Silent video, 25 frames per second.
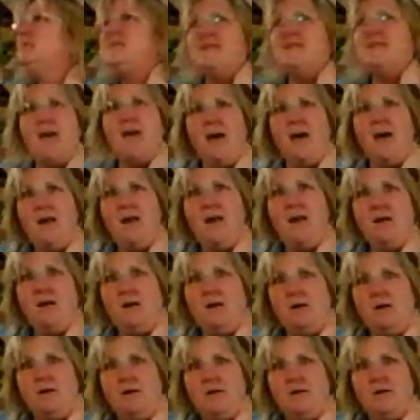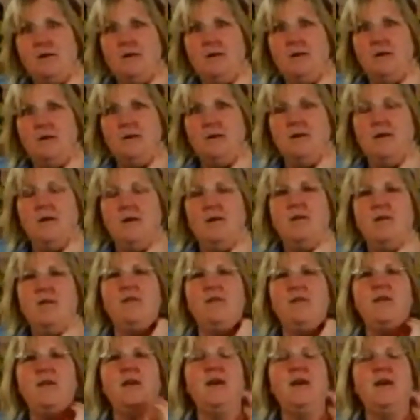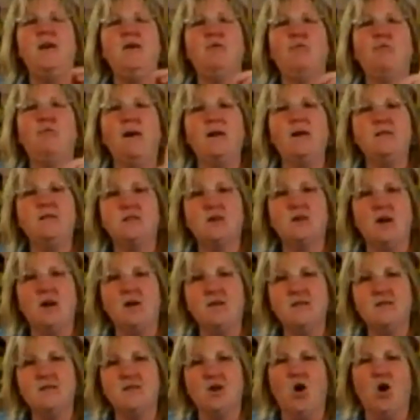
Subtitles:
10, the Red Sox,